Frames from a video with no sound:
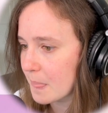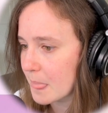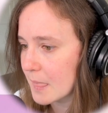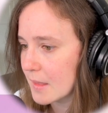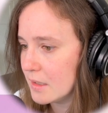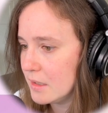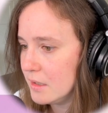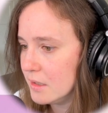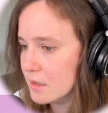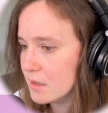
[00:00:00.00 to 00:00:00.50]

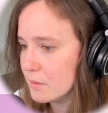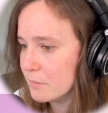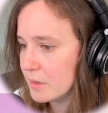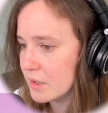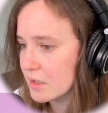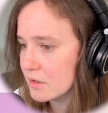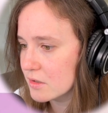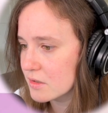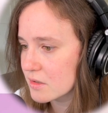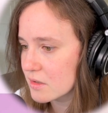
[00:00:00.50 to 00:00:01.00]
Here, we
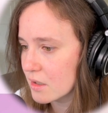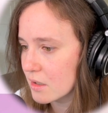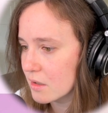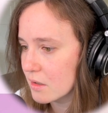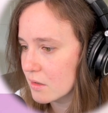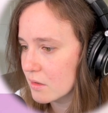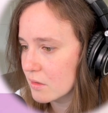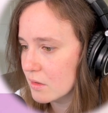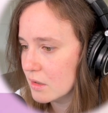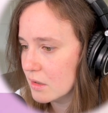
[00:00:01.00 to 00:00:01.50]
can just
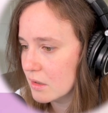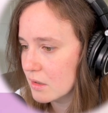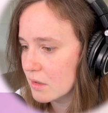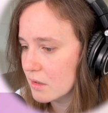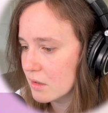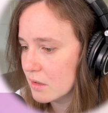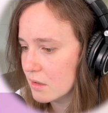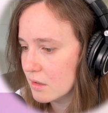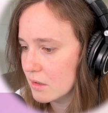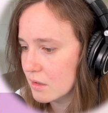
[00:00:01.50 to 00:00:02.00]
go,
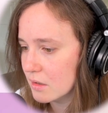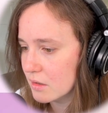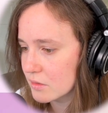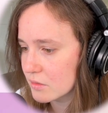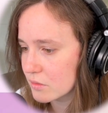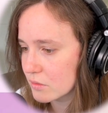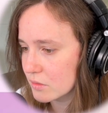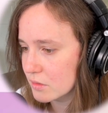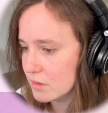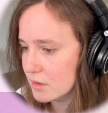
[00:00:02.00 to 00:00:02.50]

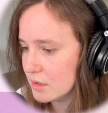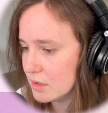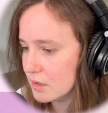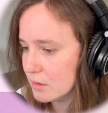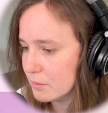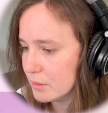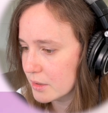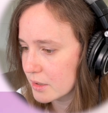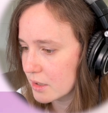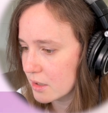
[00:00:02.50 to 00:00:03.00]
scroll here,
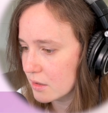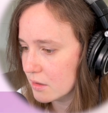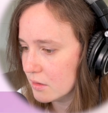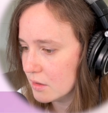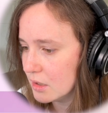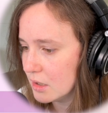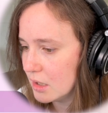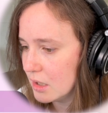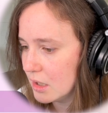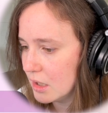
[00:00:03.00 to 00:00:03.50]
where to go,
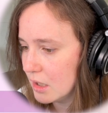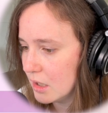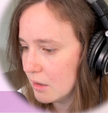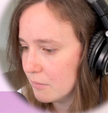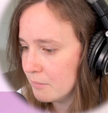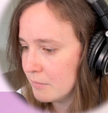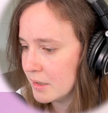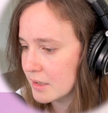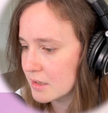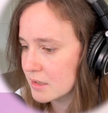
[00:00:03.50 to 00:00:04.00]

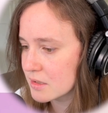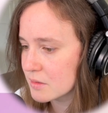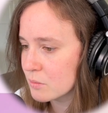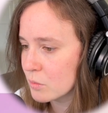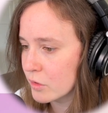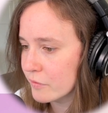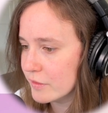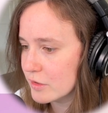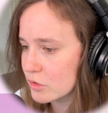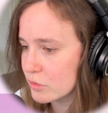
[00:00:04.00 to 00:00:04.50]
make this
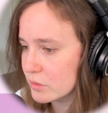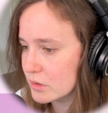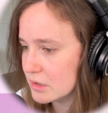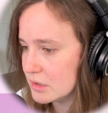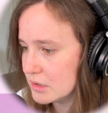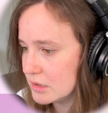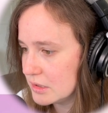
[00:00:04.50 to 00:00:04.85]
more visual.